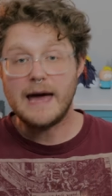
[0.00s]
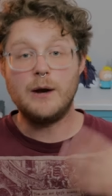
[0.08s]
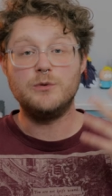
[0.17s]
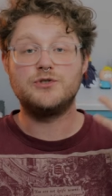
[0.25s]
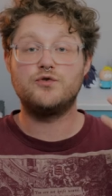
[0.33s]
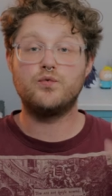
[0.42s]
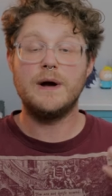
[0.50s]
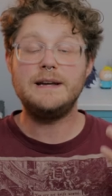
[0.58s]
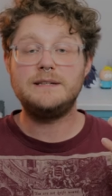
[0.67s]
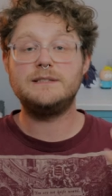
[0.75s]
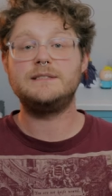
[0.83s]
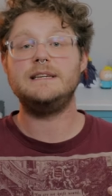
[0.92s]
and it was
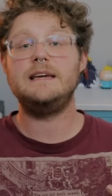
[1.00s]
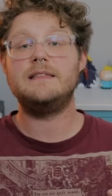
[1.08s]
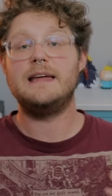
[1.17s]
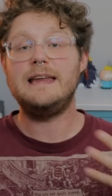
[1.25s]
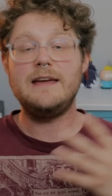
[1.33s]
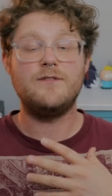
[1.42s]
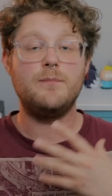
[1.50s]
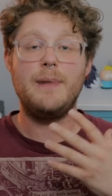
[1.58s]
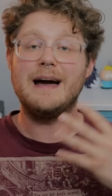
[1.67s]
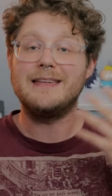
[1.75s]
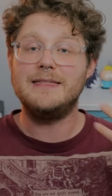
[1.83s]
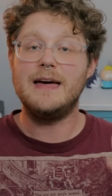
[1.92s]
great to see that even
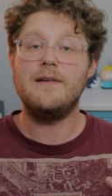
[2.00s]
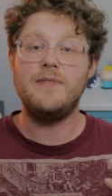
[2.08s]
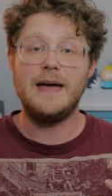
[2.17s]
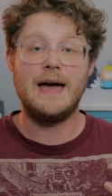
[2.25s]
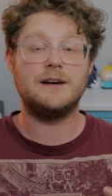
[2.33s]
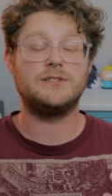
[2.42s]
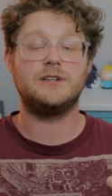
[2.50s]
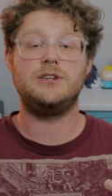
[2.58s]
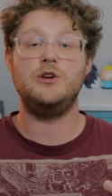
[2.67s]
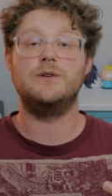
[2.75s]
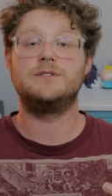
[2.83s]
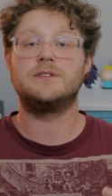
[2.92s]
back then they
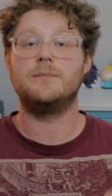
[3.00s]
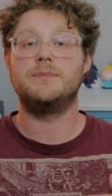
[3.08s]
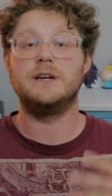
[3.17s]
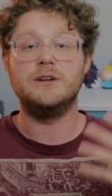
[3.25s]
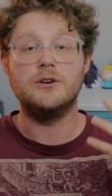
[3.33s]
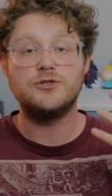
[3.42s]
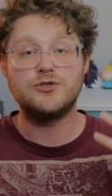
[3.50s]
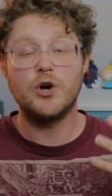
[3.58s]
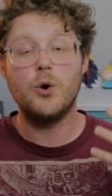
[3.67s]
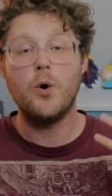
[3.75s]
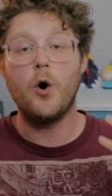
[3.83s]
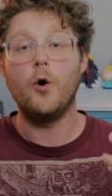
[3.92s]
executed something
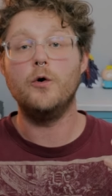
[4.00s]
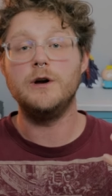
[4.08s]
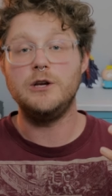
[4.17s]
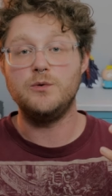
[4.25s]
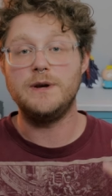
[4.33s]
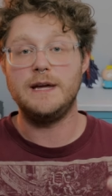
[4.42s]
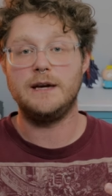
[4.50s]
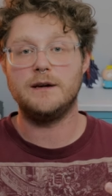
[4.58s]
so wholly unique.